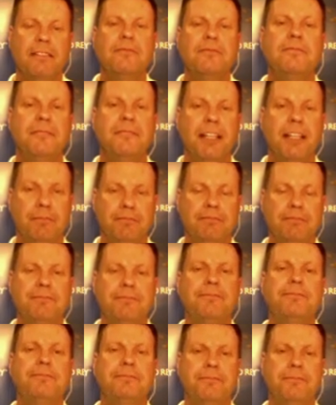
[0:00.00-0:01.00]

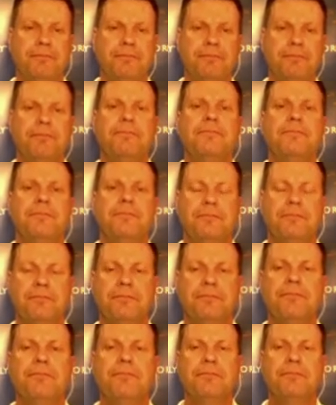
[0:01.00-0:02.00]

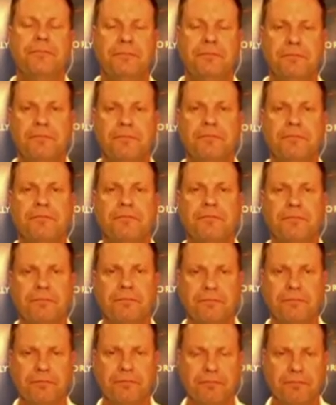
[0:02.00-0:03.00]

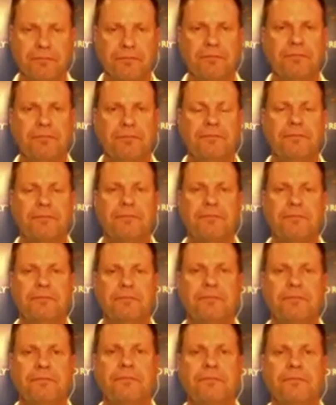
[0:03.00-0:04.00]

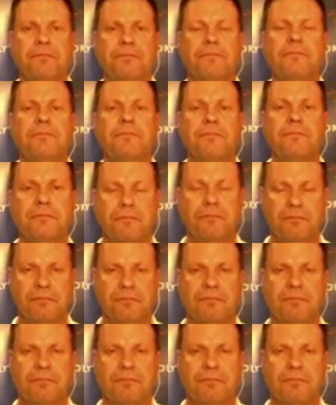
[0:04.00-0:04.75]
[no speech]